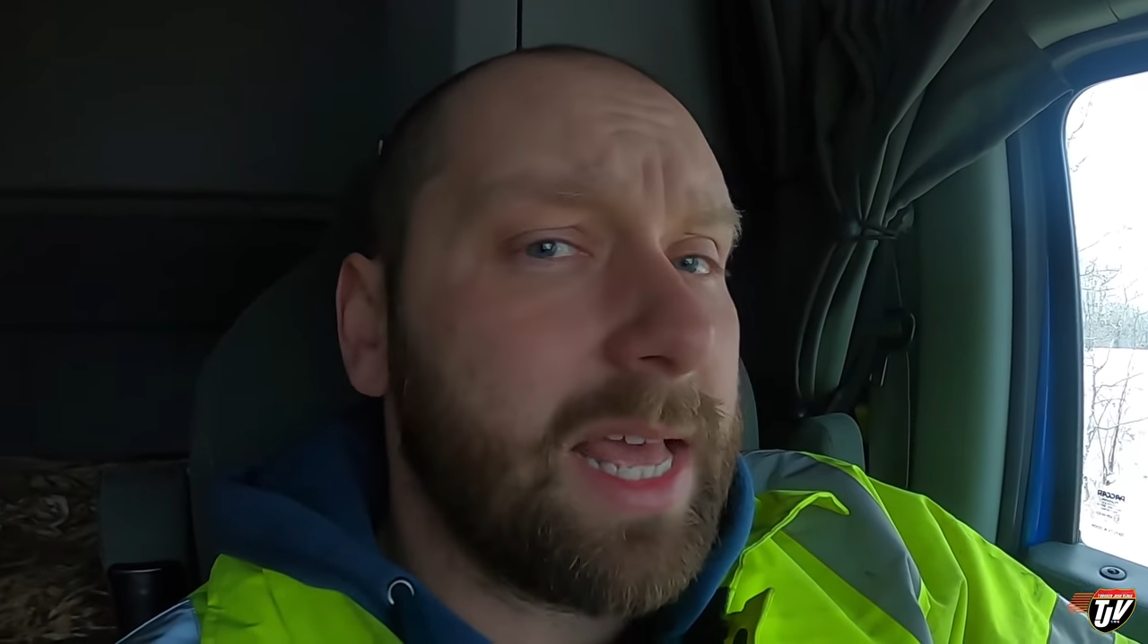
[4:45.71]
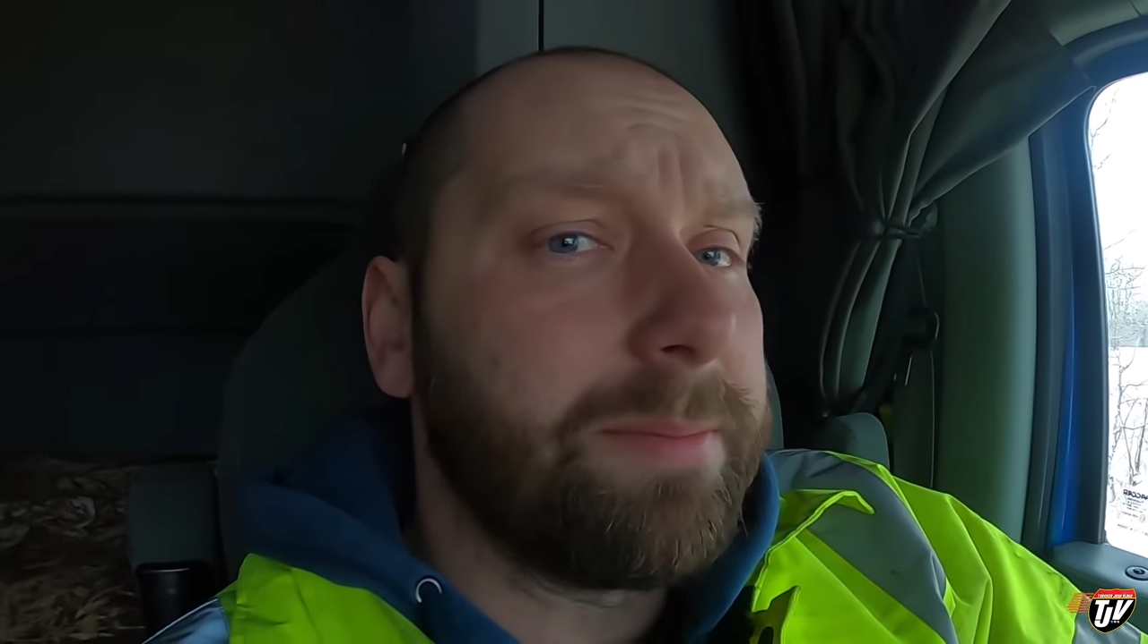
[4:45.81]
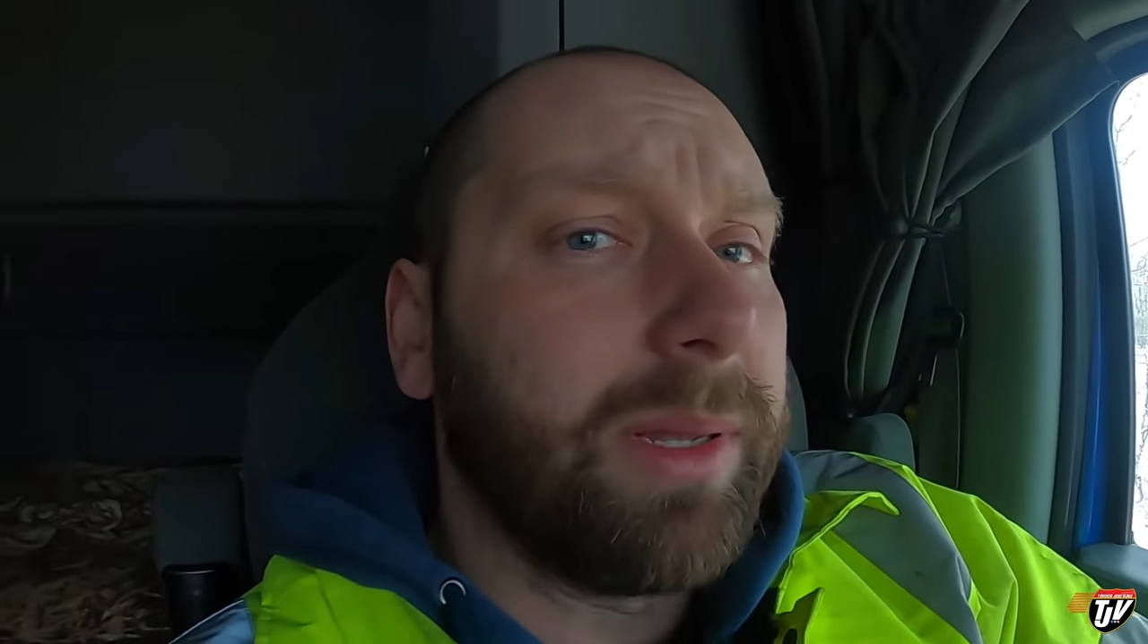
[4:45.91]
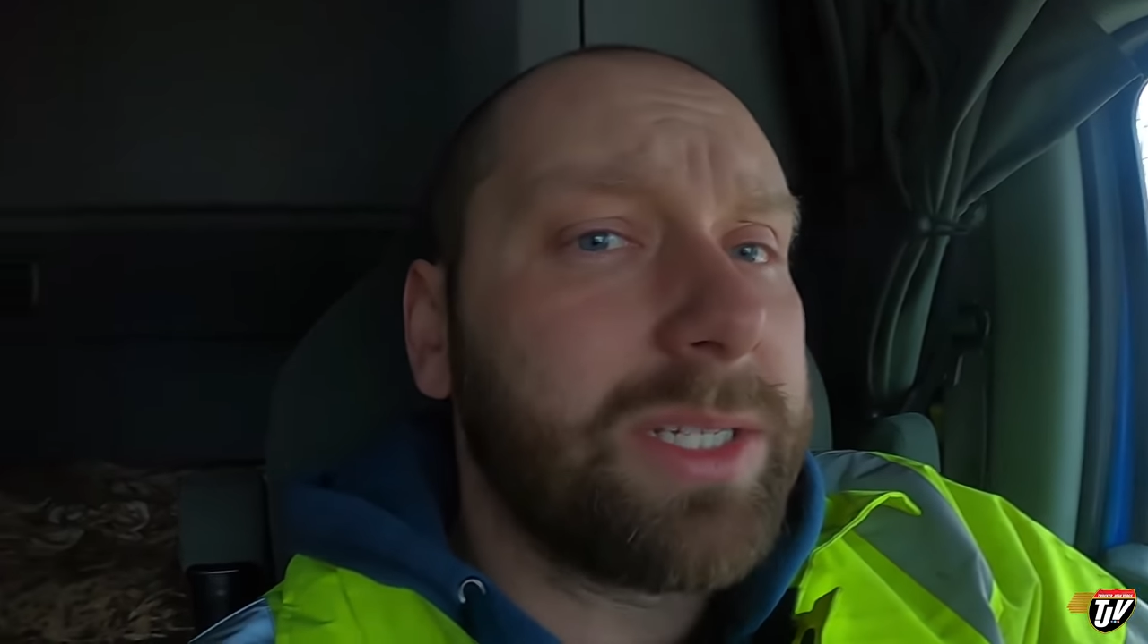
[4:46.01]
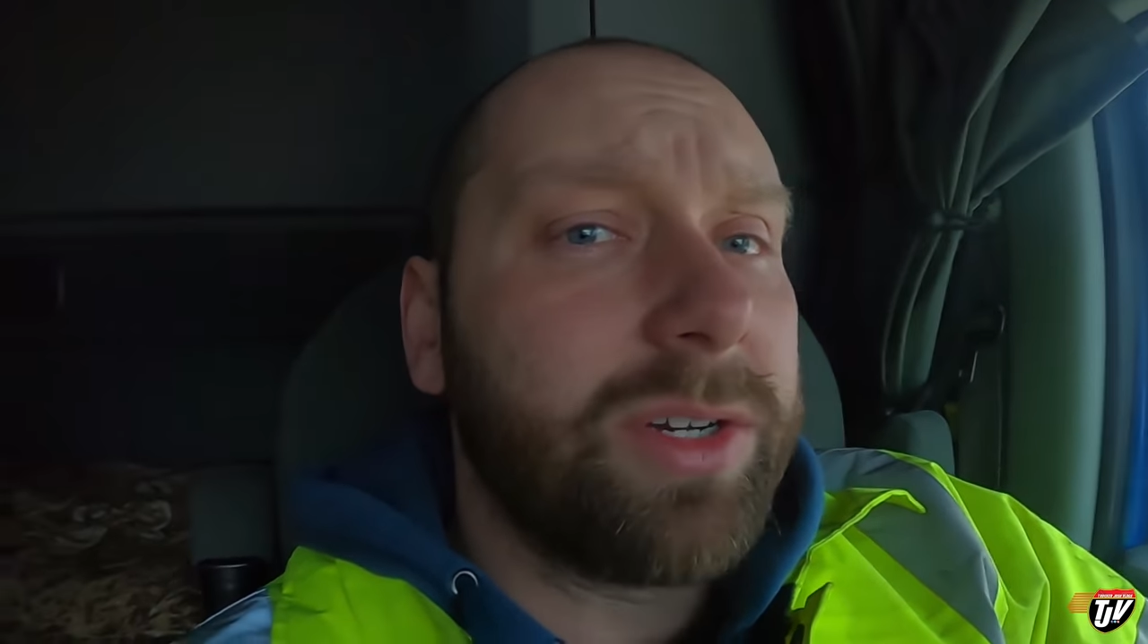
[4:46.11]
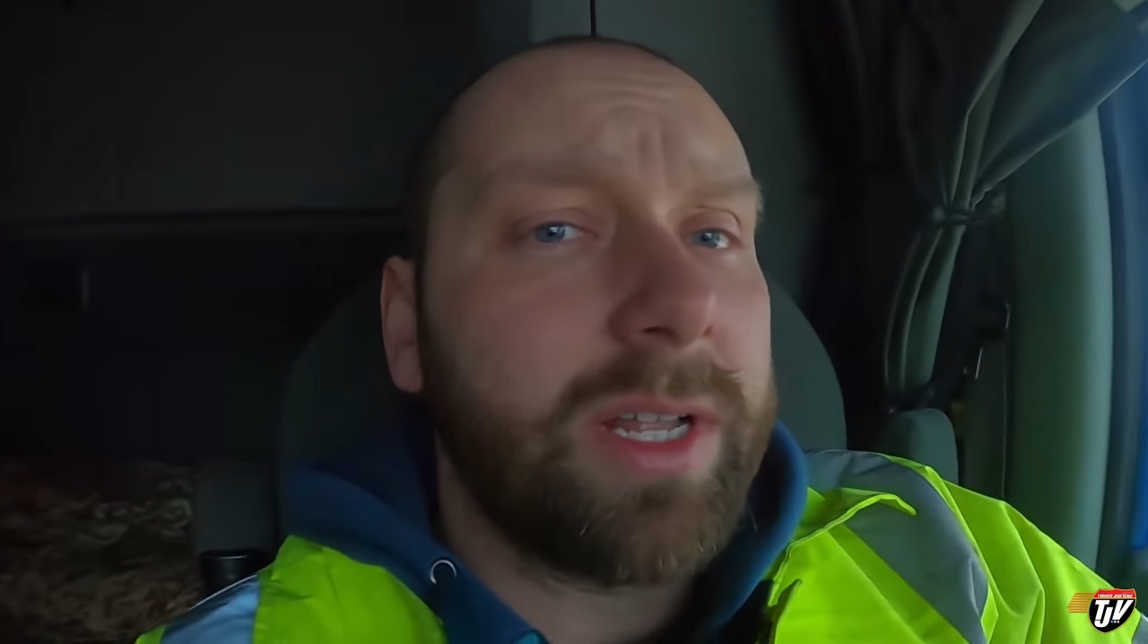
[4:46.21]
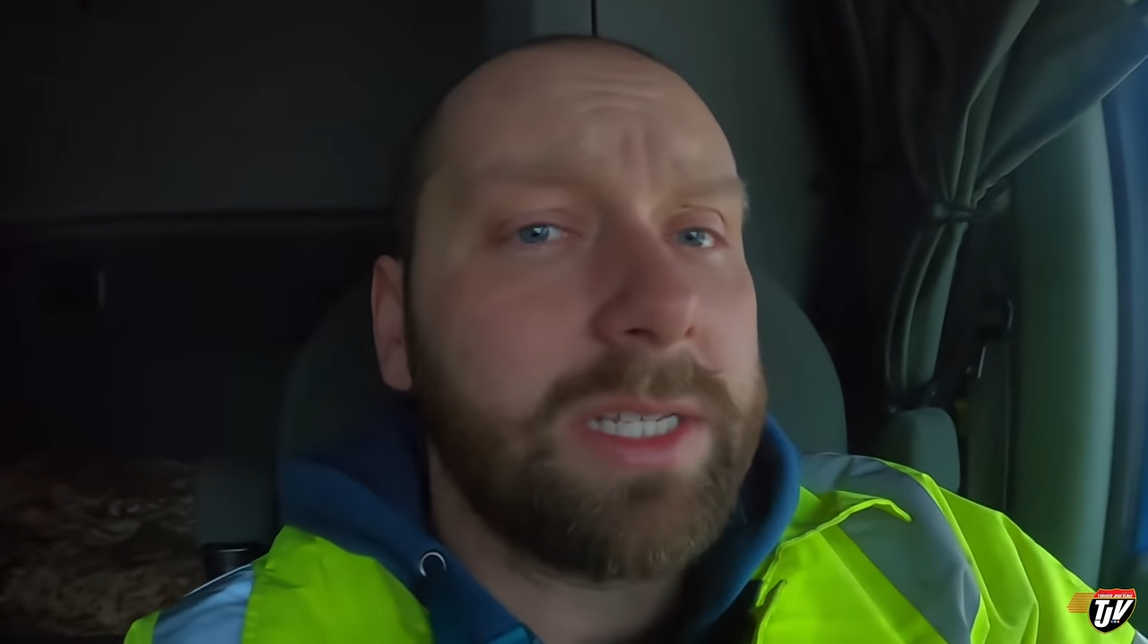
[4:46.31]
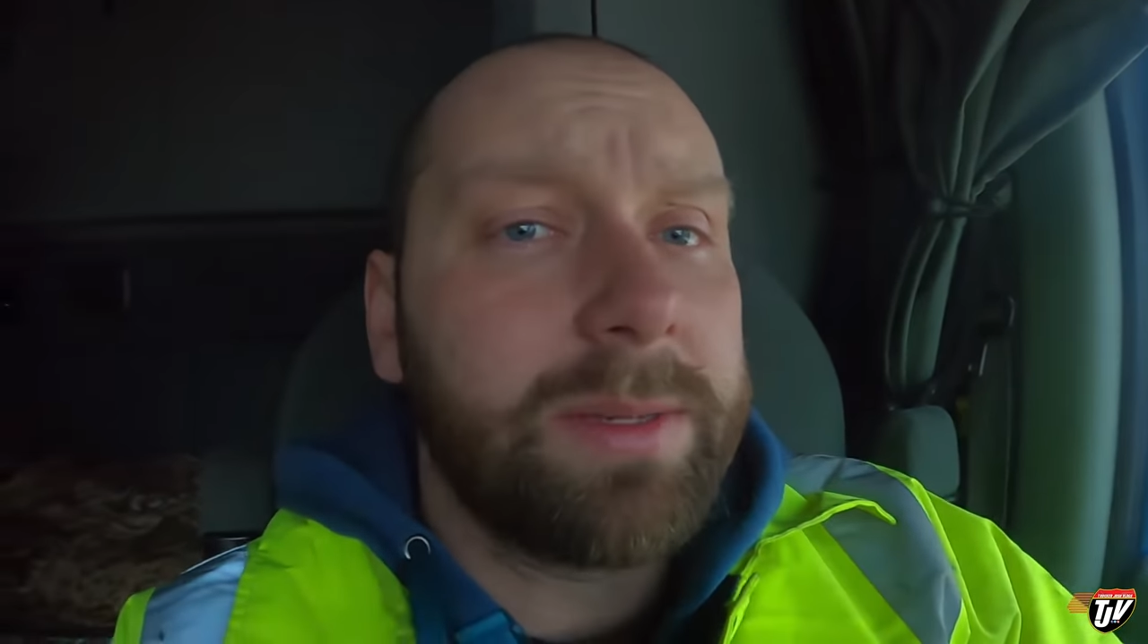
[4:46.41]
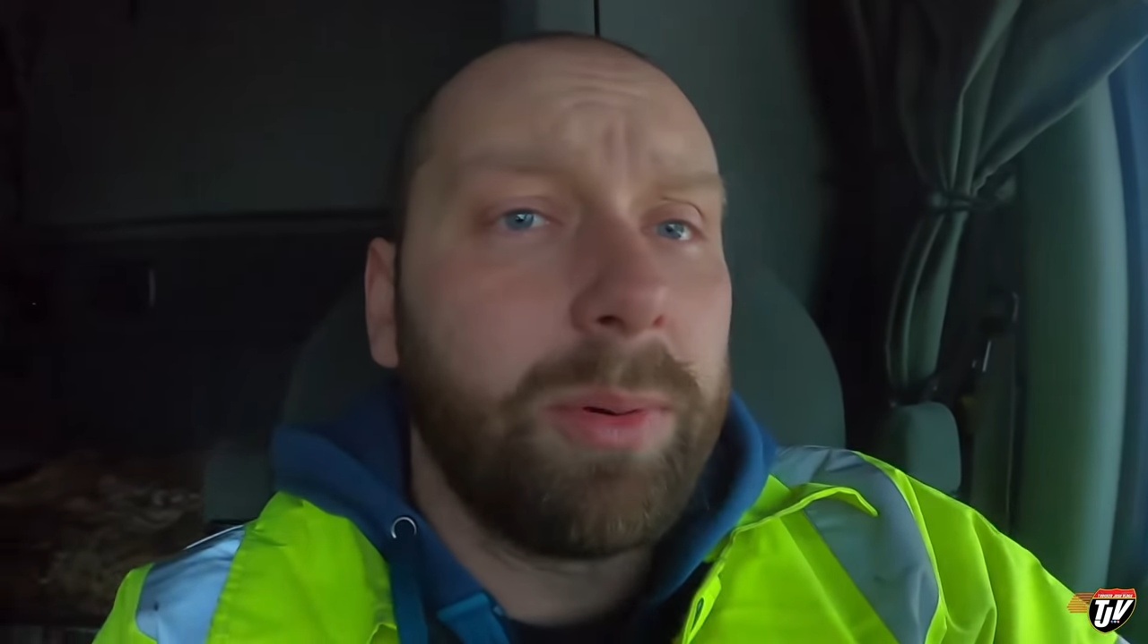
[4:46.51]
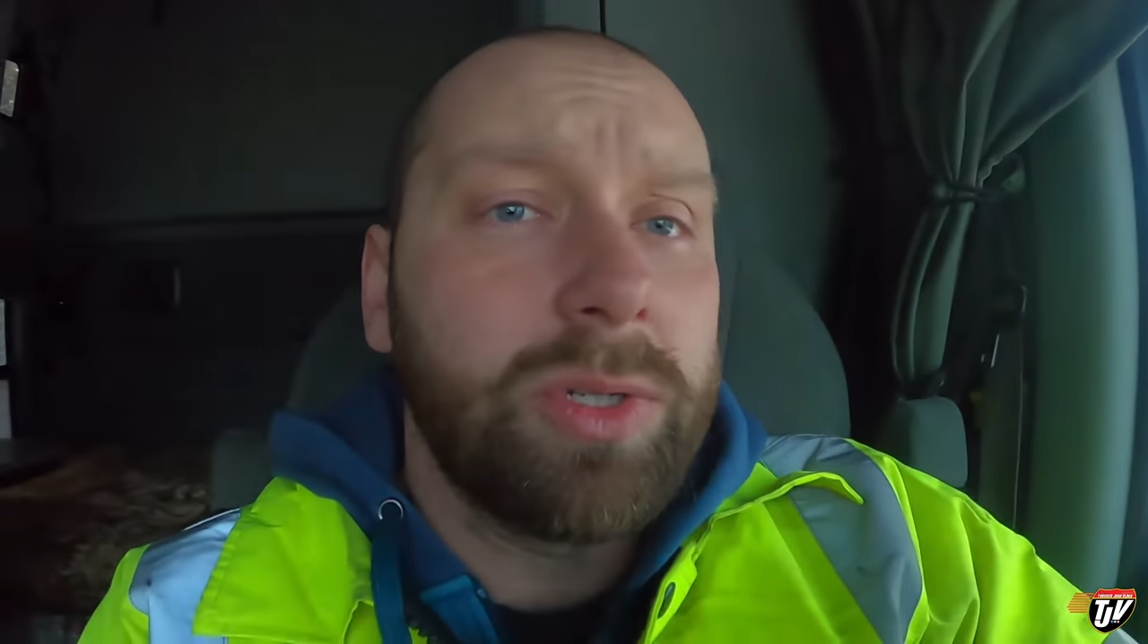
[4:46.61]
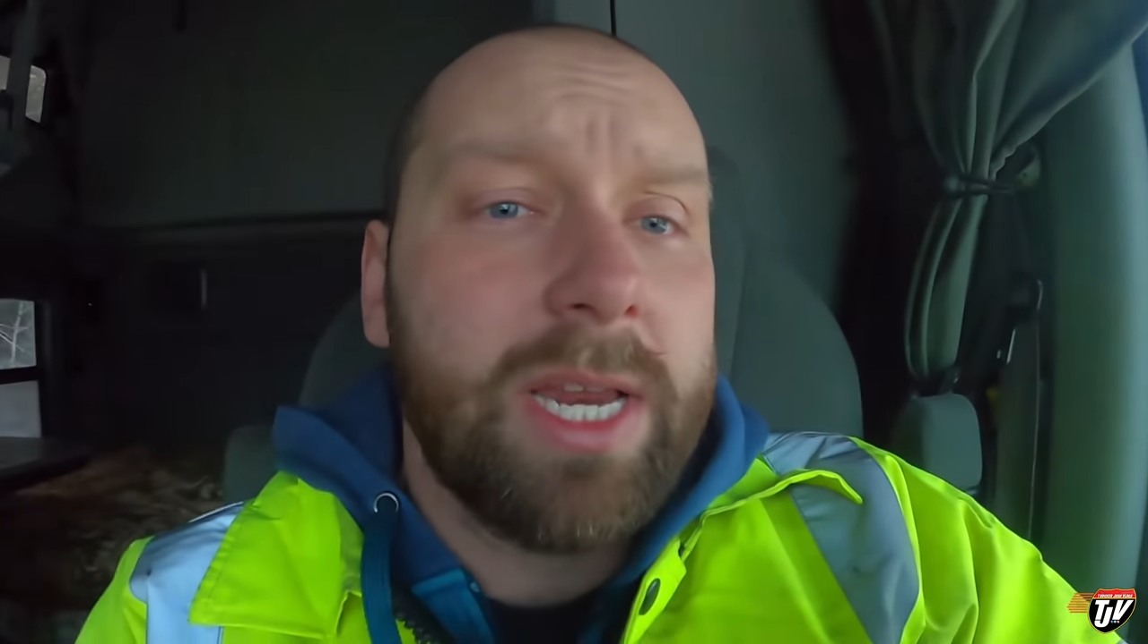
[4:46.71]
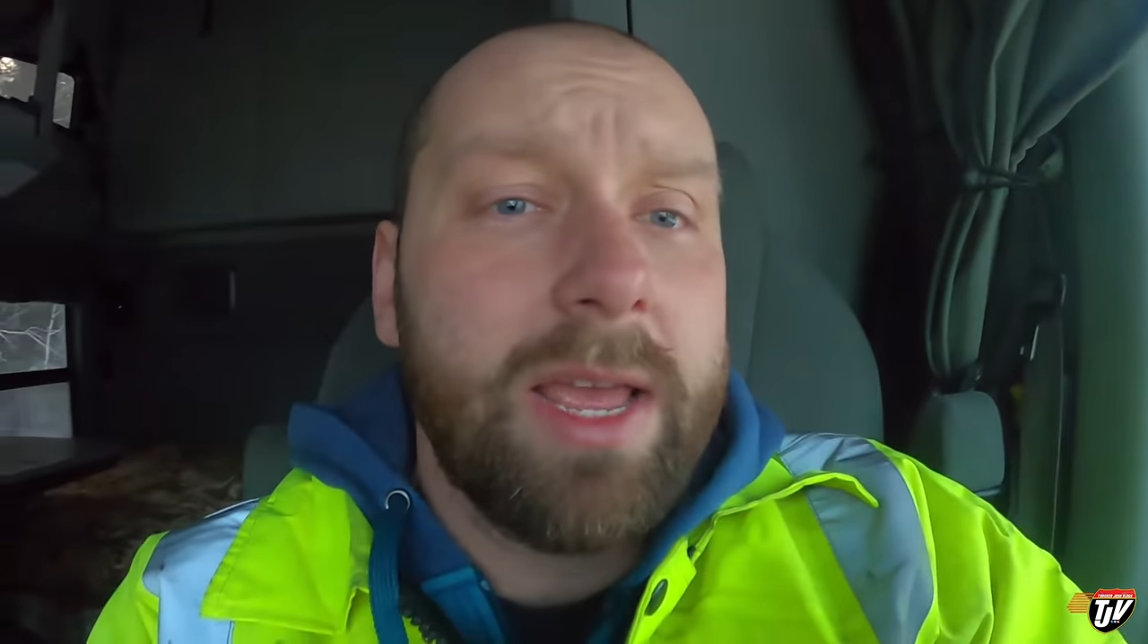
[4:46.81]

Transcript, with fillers: that blizzard that's supposed